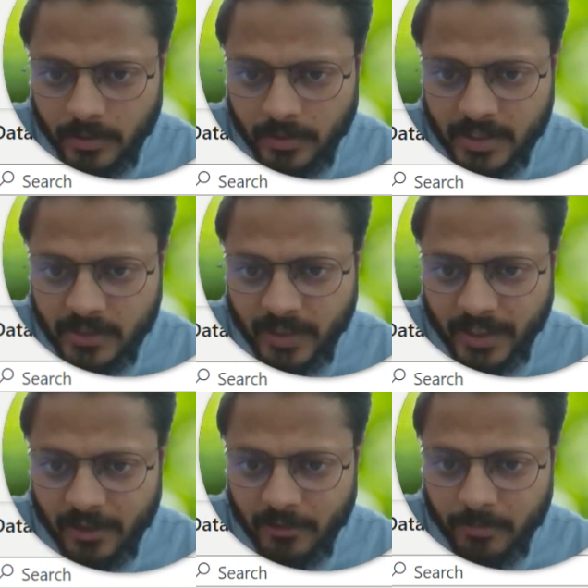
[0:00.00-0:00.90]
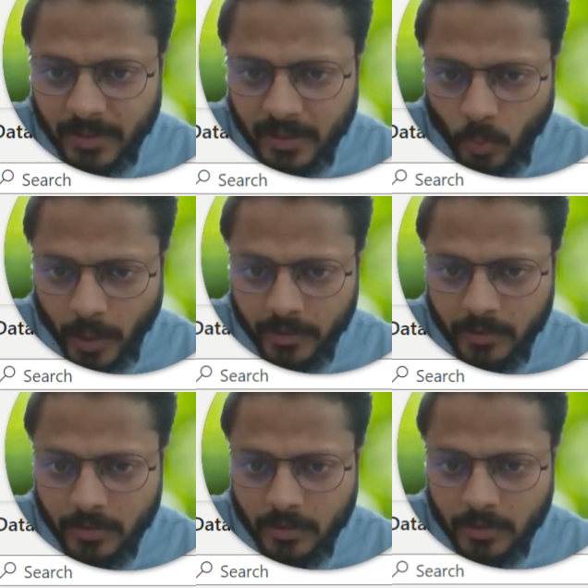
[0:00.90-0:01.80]
This will give me
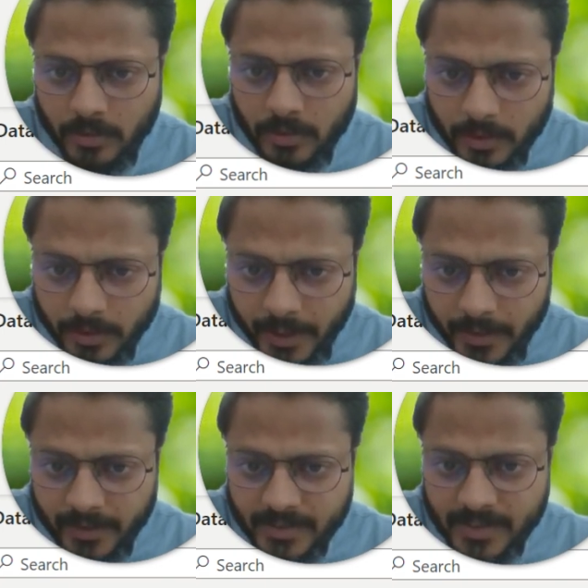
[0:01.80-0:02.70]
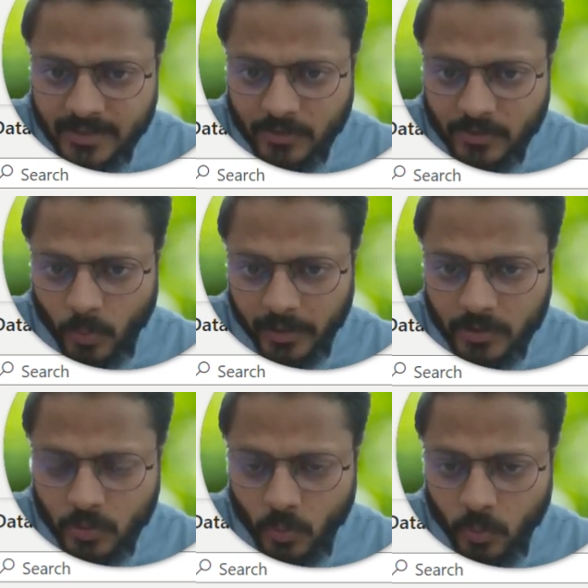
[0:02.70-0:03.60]
1, right? This is 1.
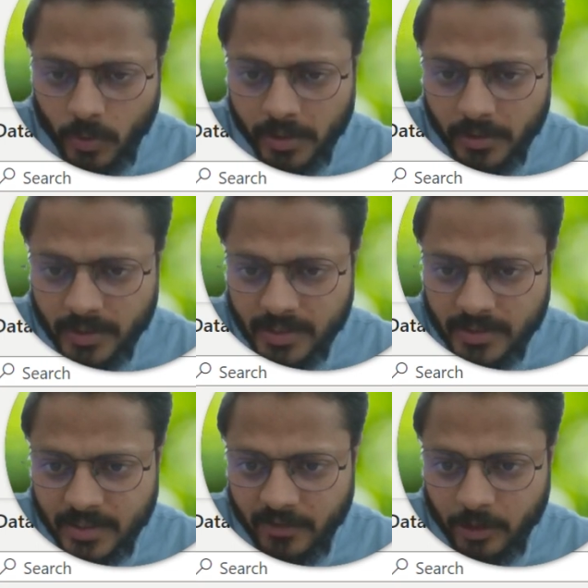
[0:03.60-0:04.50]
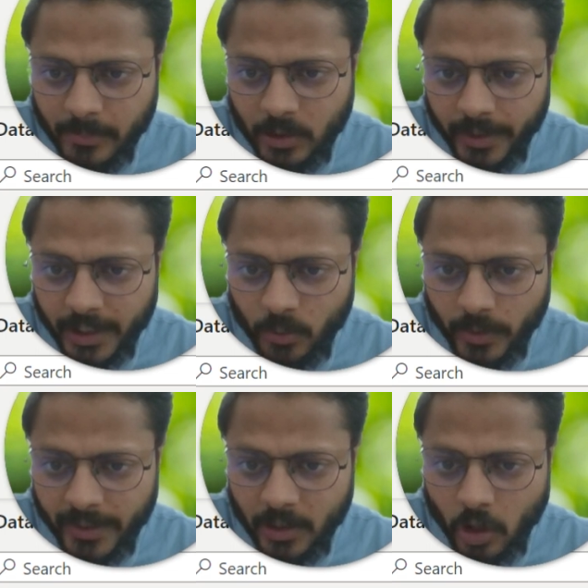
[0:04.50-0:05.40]
So this is giving me
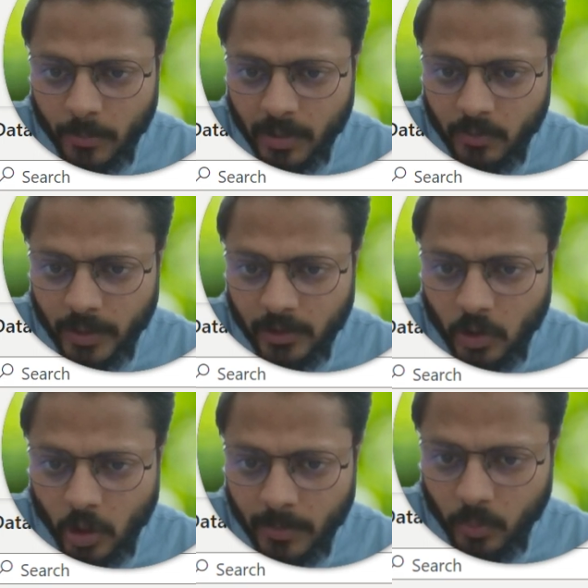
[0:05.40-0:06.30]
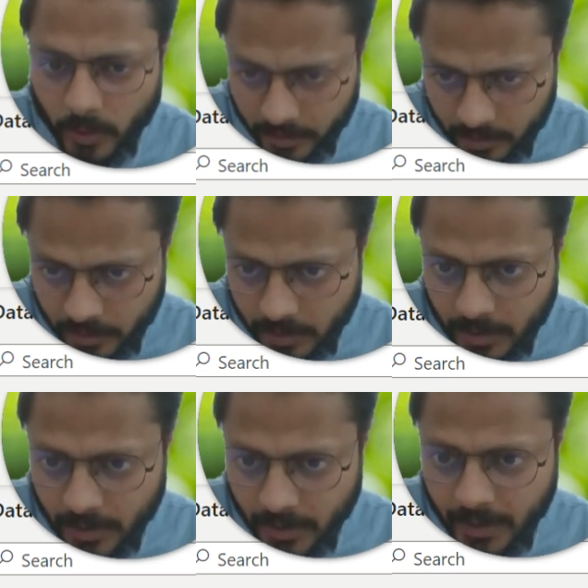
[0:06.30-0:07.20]
2020 comma 1 comma 1,
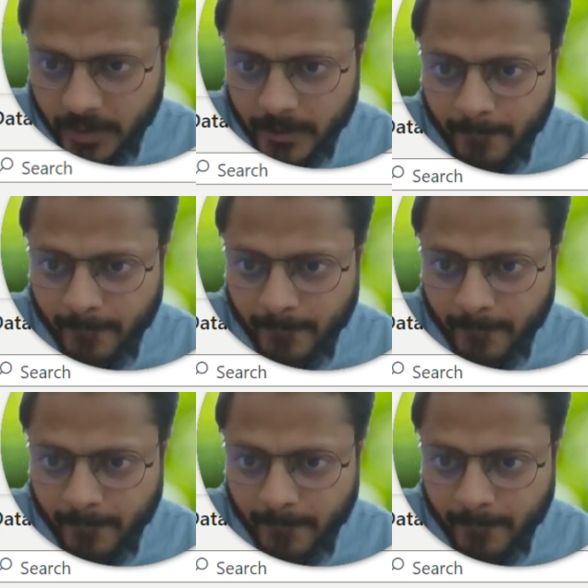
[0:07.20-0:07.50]
right?